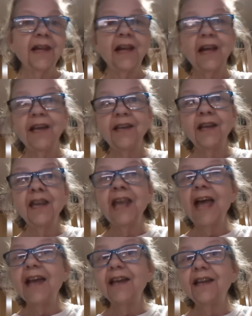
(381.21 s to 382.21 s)
And
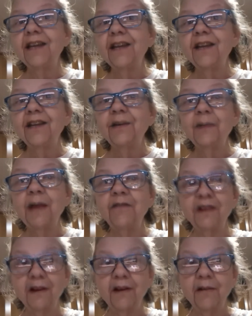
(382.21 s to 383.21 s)
again, you may
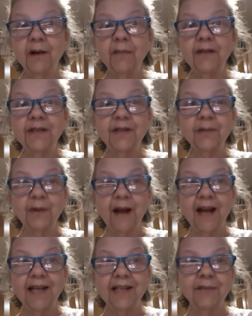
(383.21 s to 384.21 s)
very well be
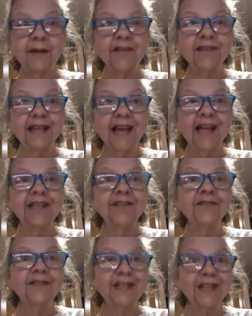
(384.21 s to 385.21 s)
surprised about the kind
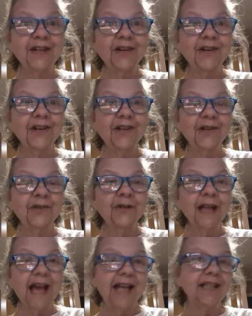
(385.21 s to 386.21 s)
of dinner you'll
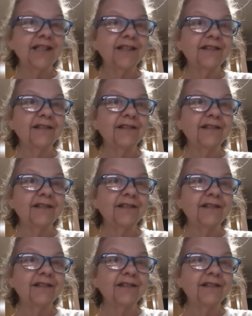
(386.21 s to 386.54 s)
get.